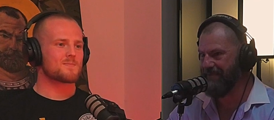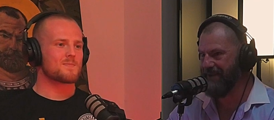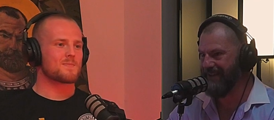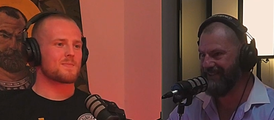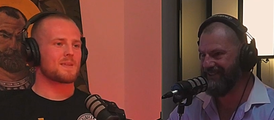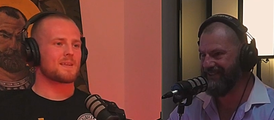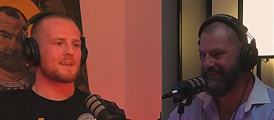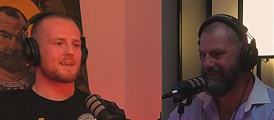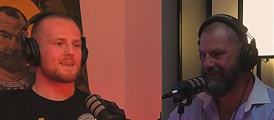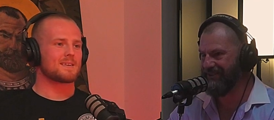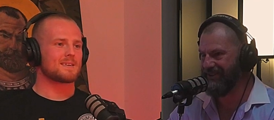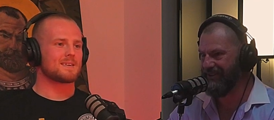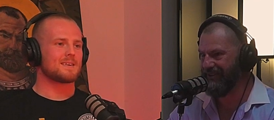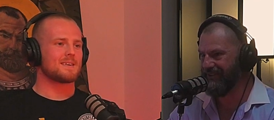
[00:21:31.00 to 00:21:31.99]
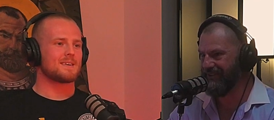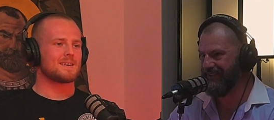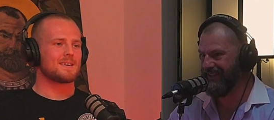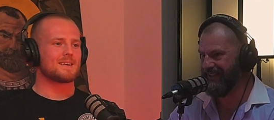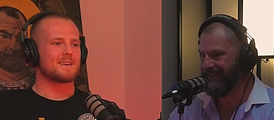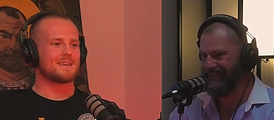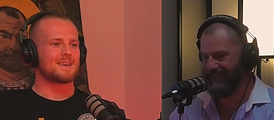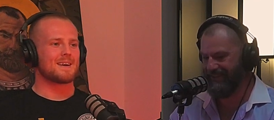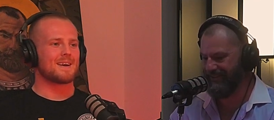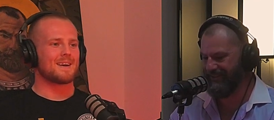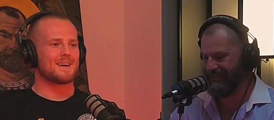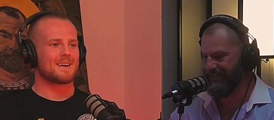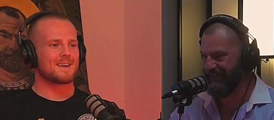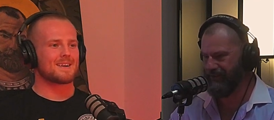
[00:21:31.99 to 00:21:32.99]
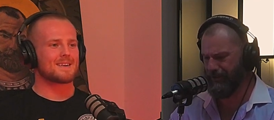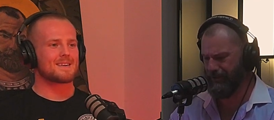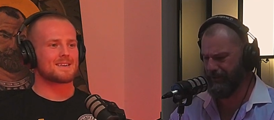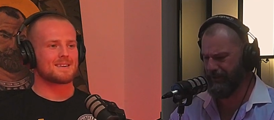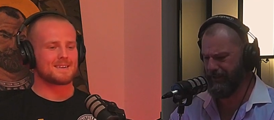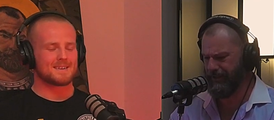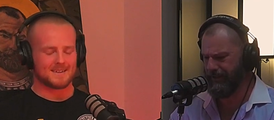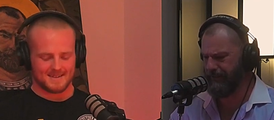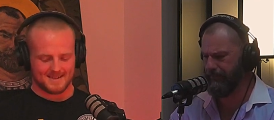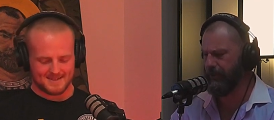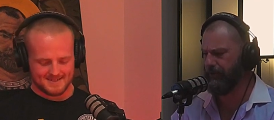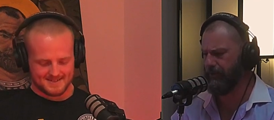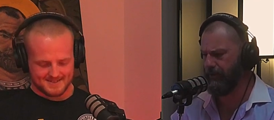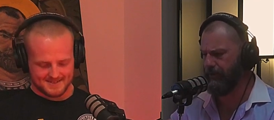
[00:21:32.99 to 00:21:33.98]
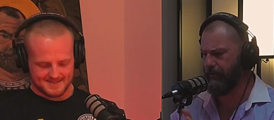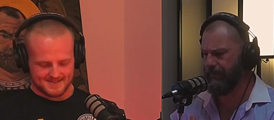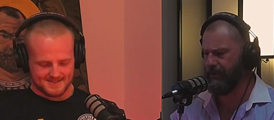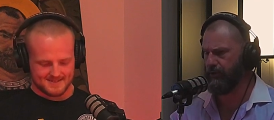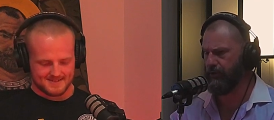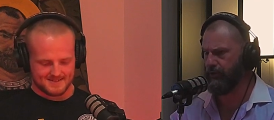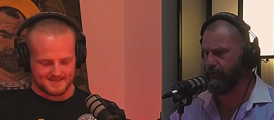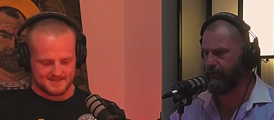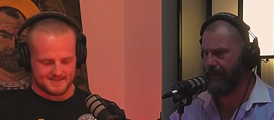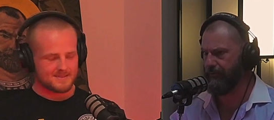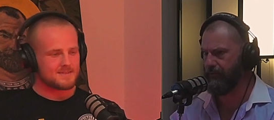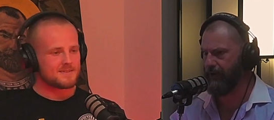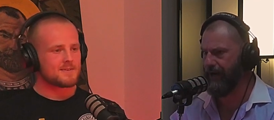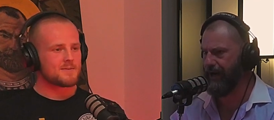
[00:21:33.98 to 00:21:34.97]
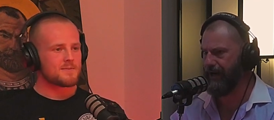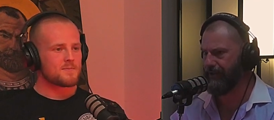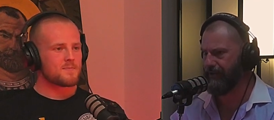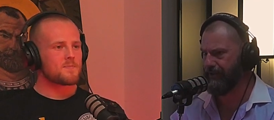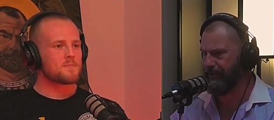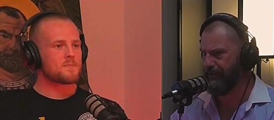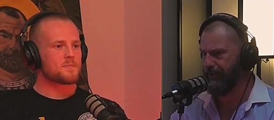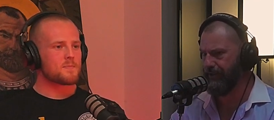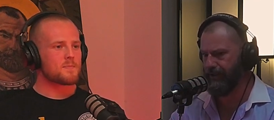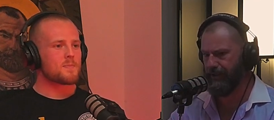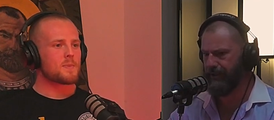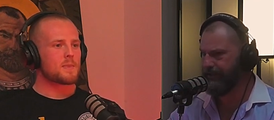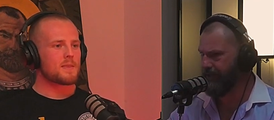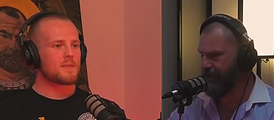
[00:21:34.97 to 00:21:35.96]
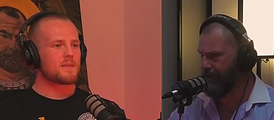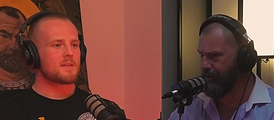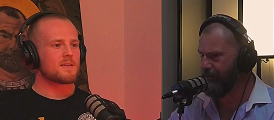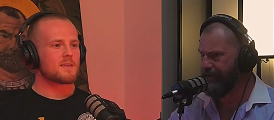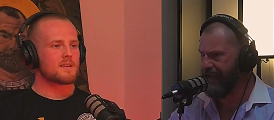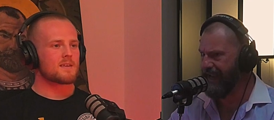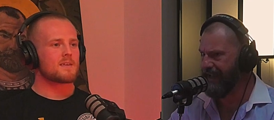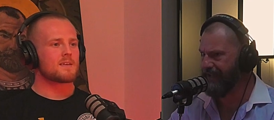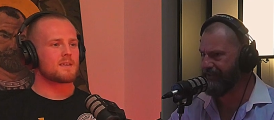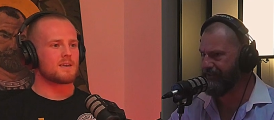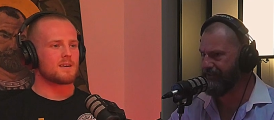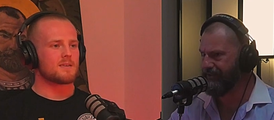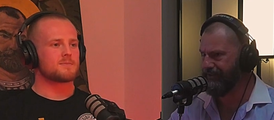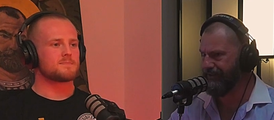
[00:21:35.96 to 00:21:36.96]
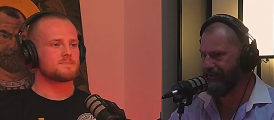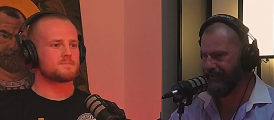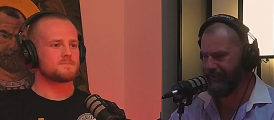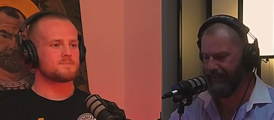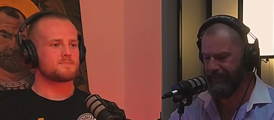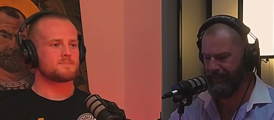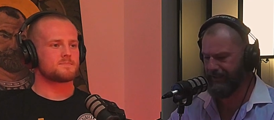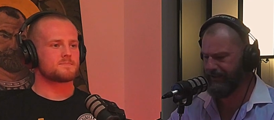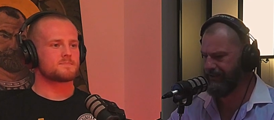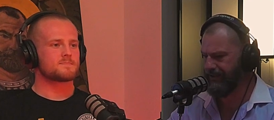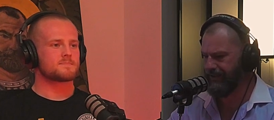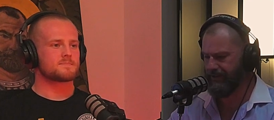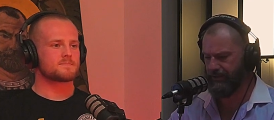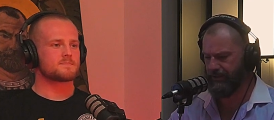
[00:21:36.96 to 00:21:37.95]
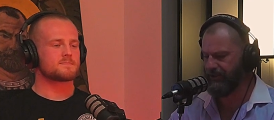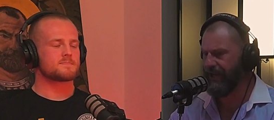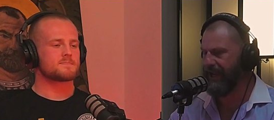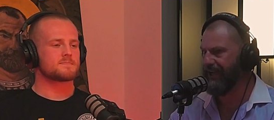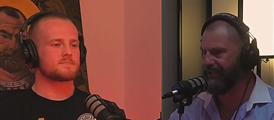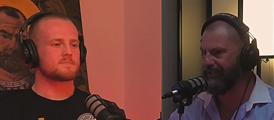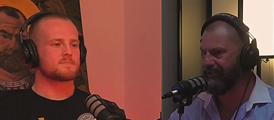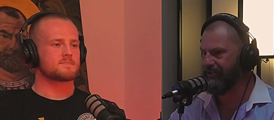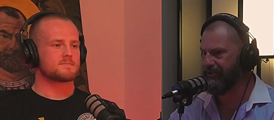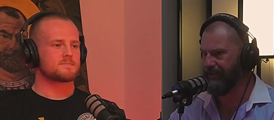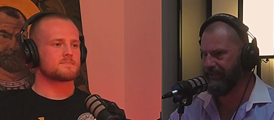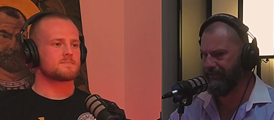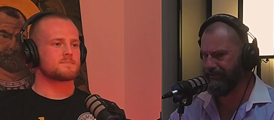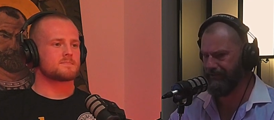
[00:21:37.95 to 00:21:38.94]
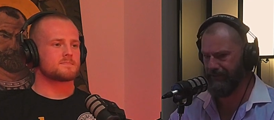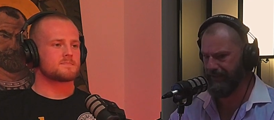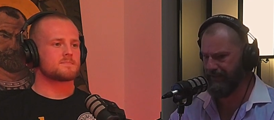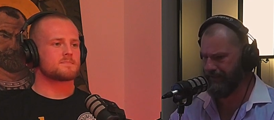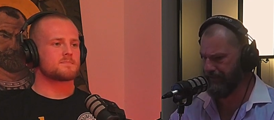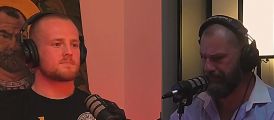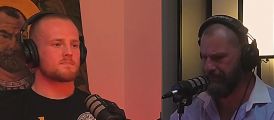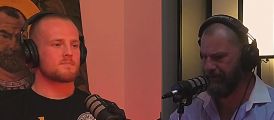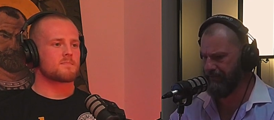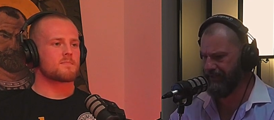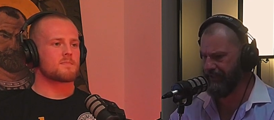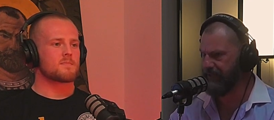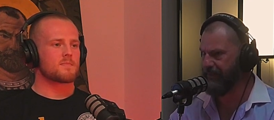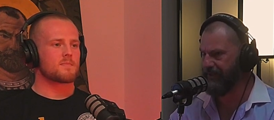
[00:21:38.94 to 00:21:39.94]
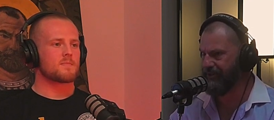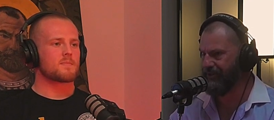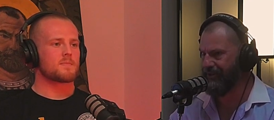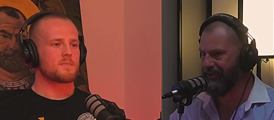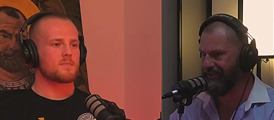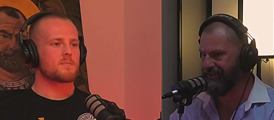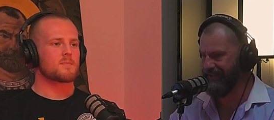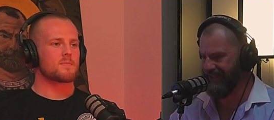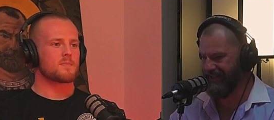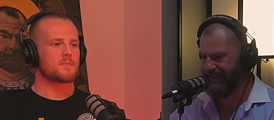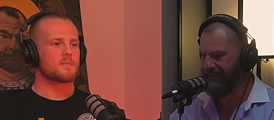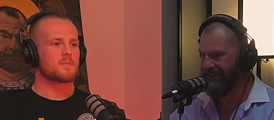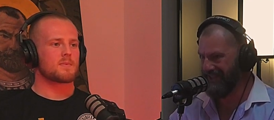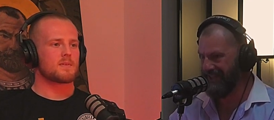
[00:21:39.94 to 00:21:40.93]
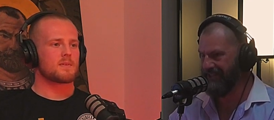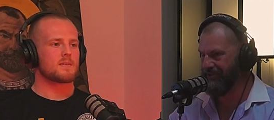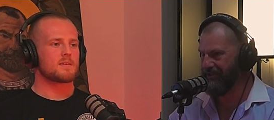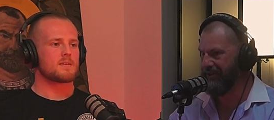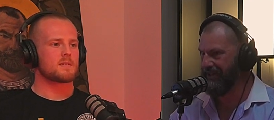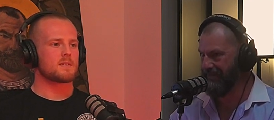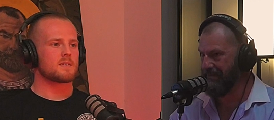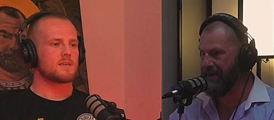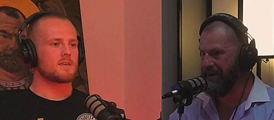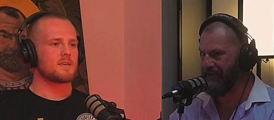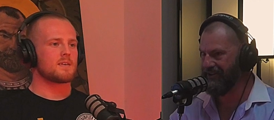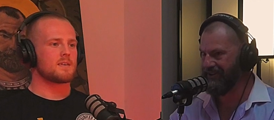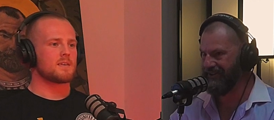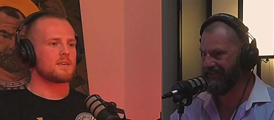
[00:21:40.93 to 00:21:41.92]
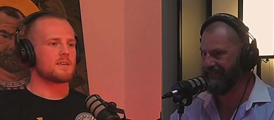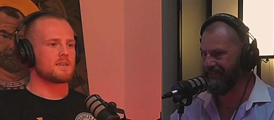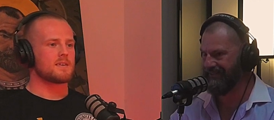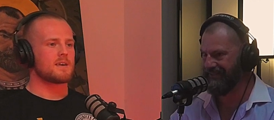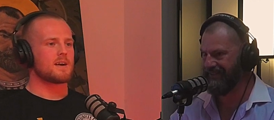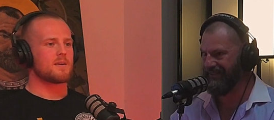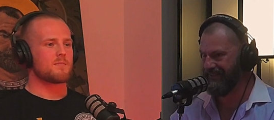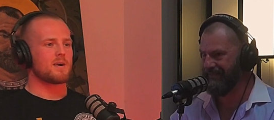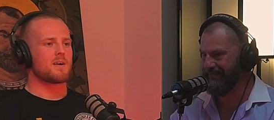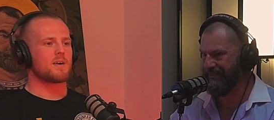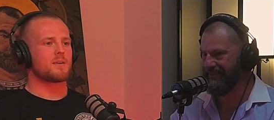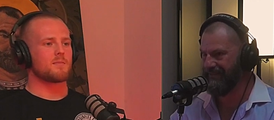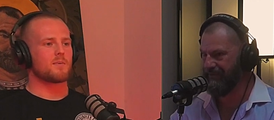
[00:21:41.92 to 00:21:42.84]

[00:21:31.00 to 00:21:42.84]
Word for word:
Speaker 1: page and see what's going on down there. So because yeah. they've got like a, uh, the, the, the big Dodge Ram trucks and the the Hellcats yeah. and the, uh, the the Chargers and uh, they they really specialise in that exotic American yeah American